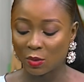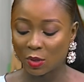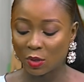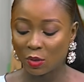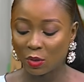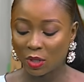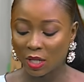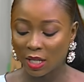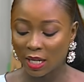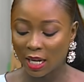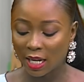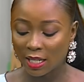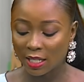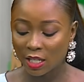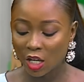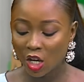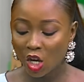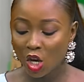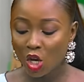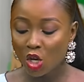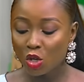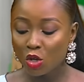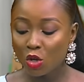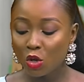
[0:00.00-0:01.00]
We're looking at
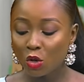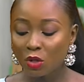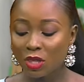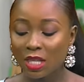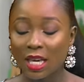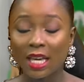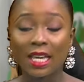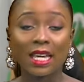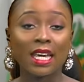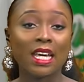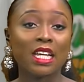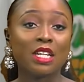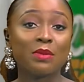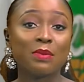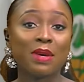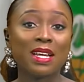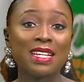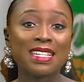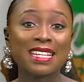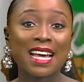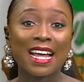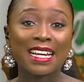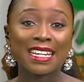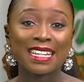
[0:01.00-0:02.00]
youth
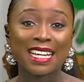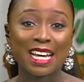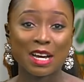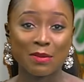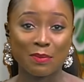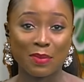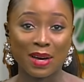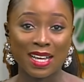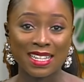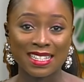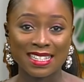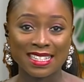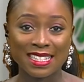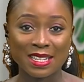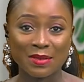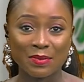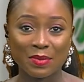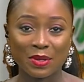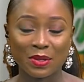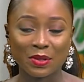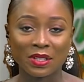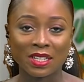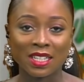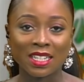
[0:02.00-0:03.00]
engagement and capacity
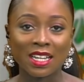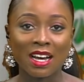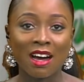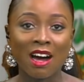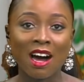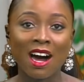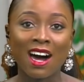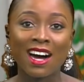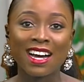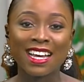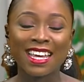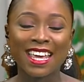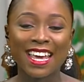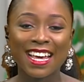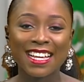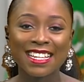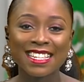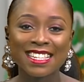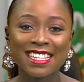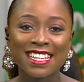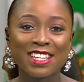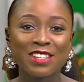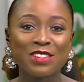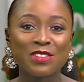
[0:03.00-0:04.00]
building. Now, our
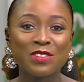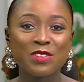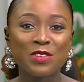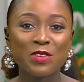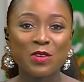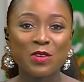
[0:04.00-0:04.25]
guest is